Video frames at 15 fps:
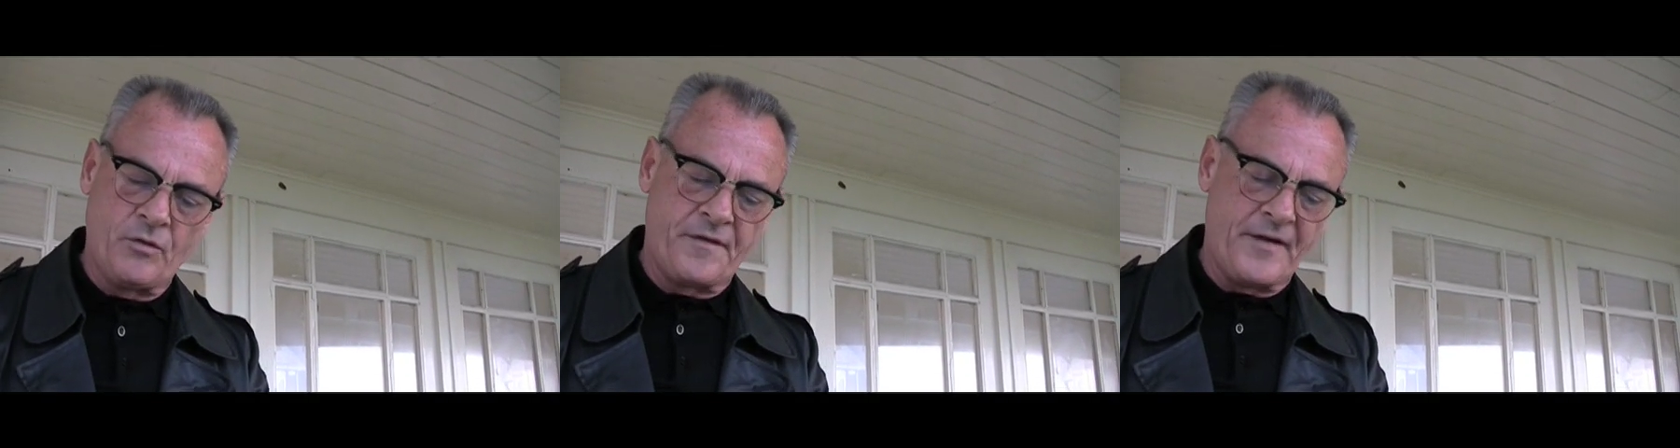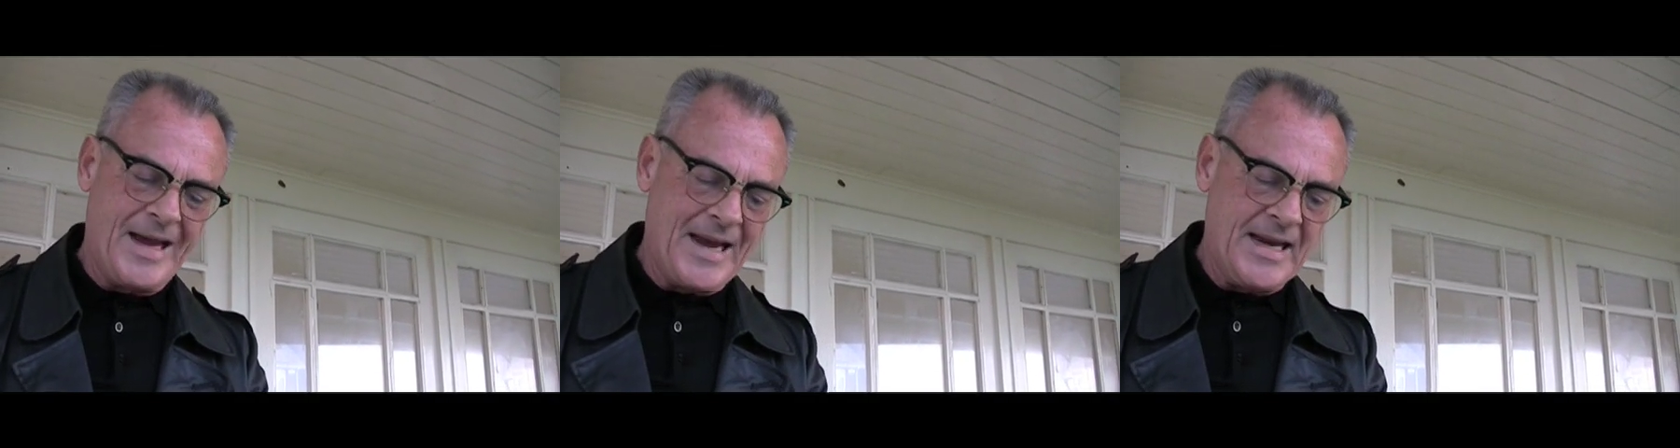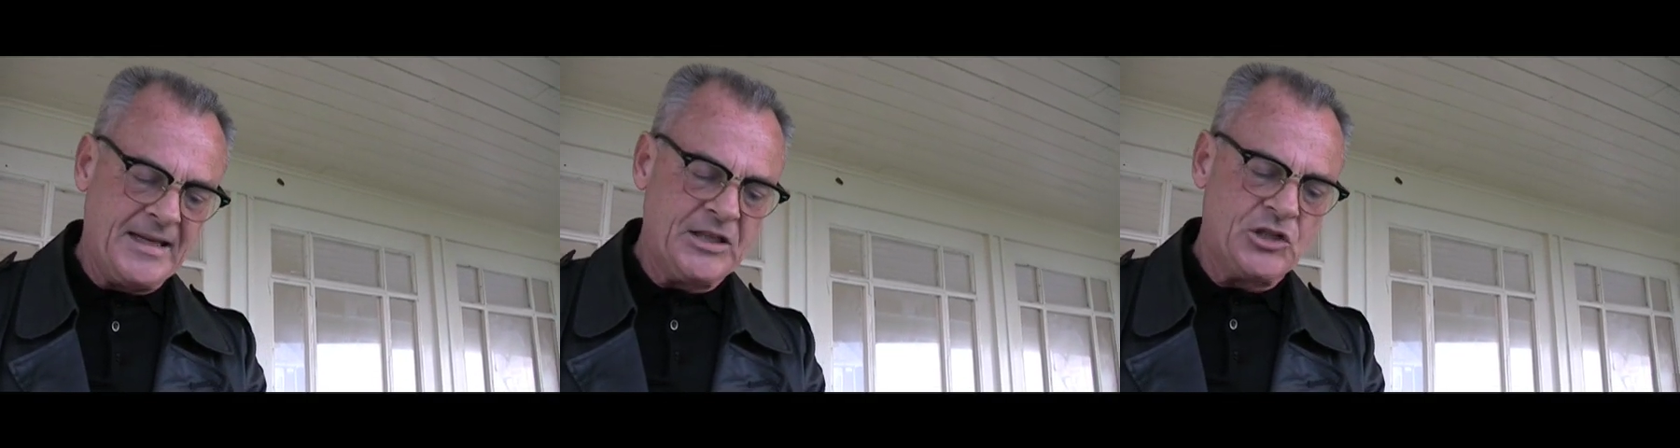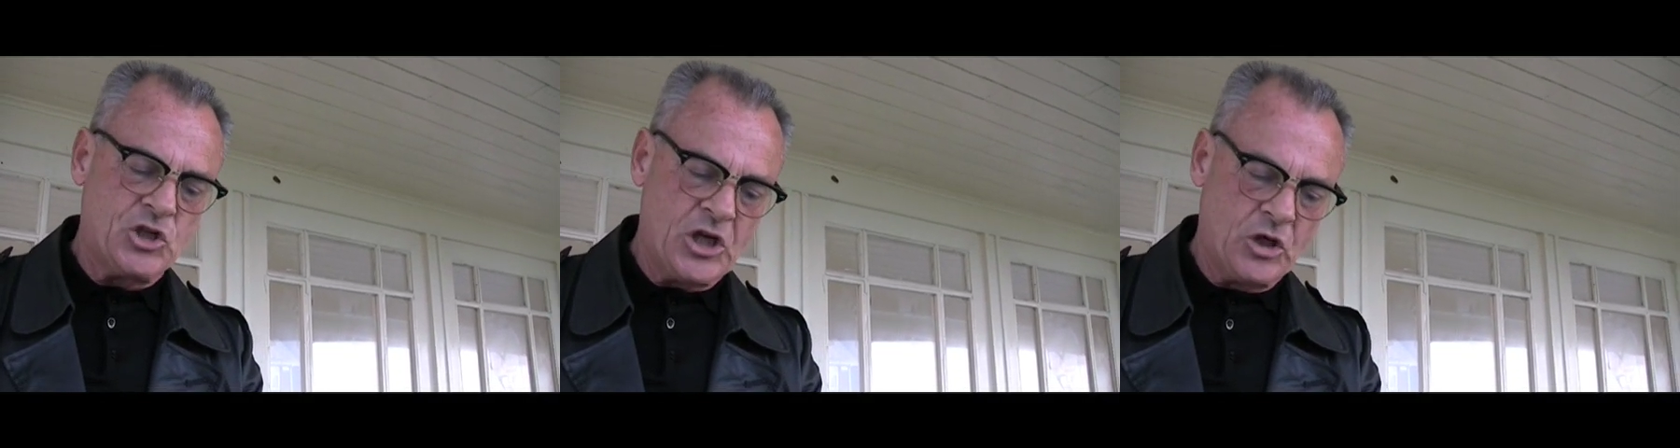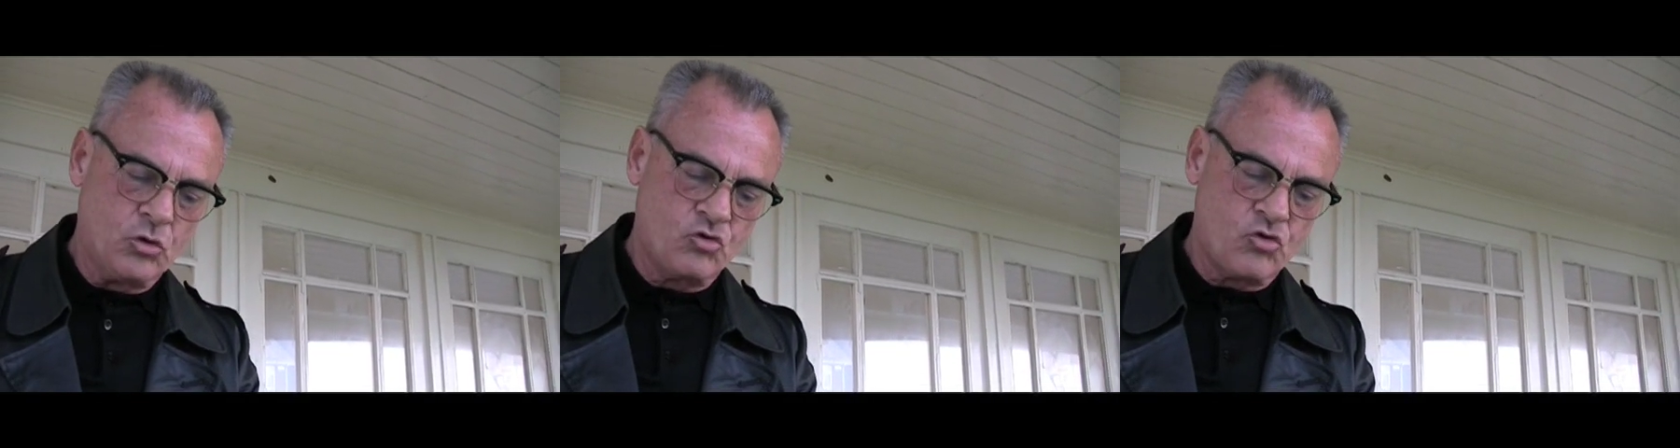for any
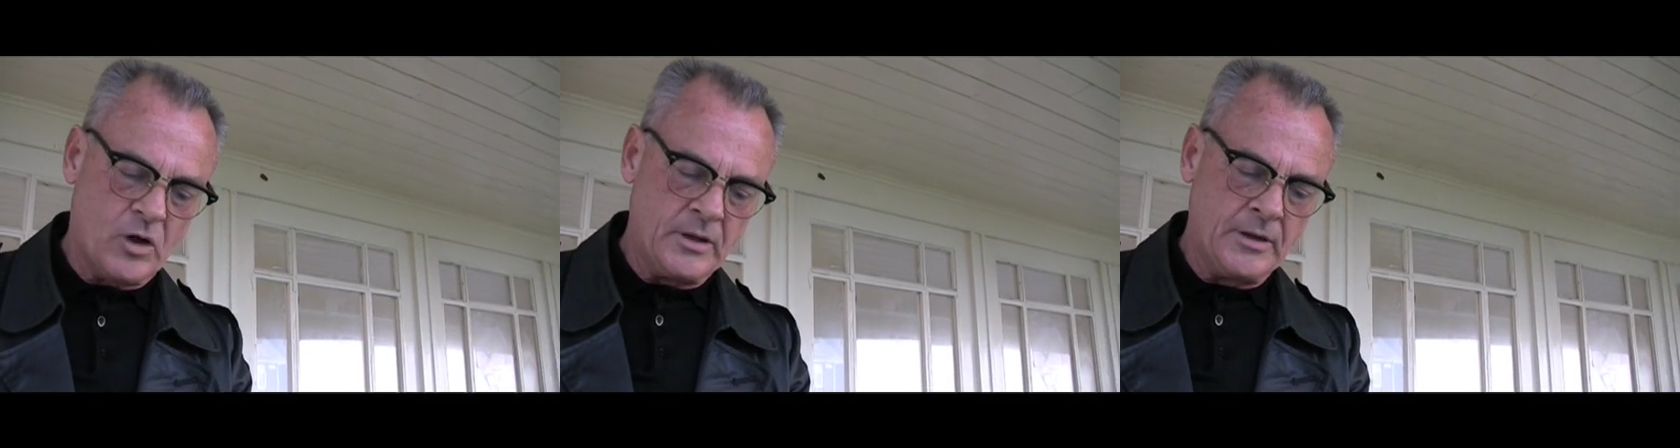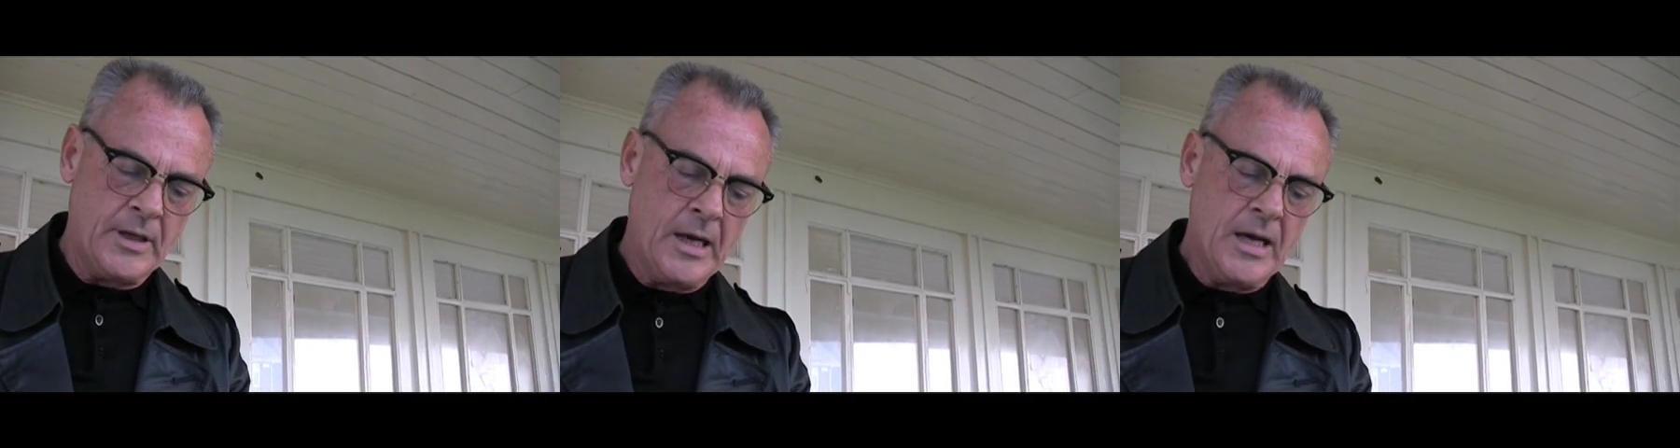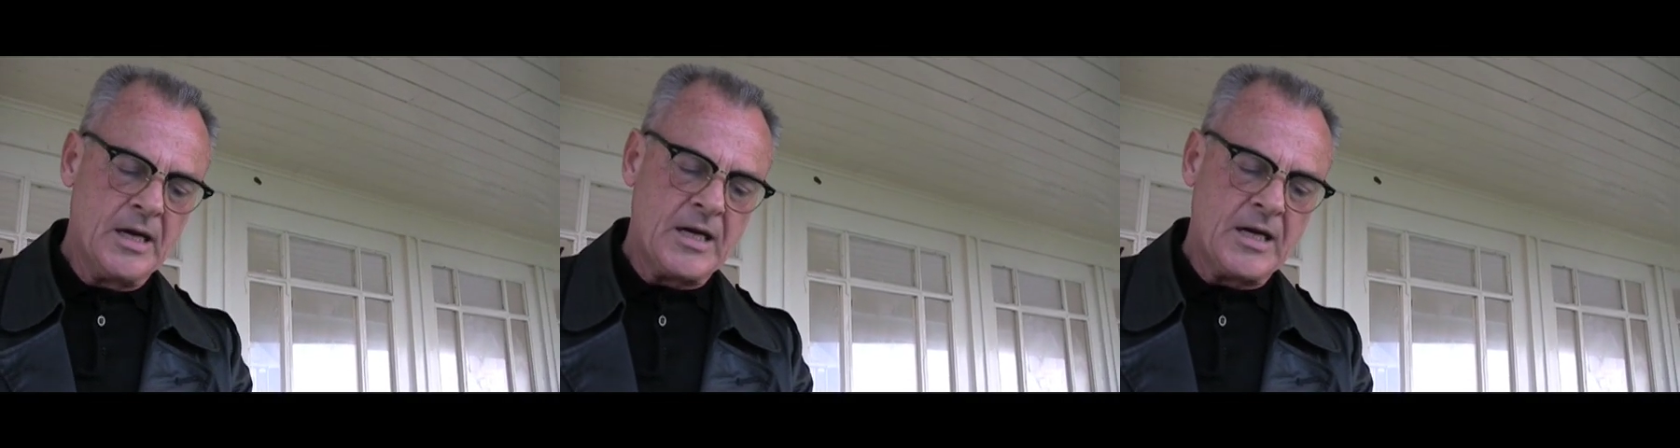children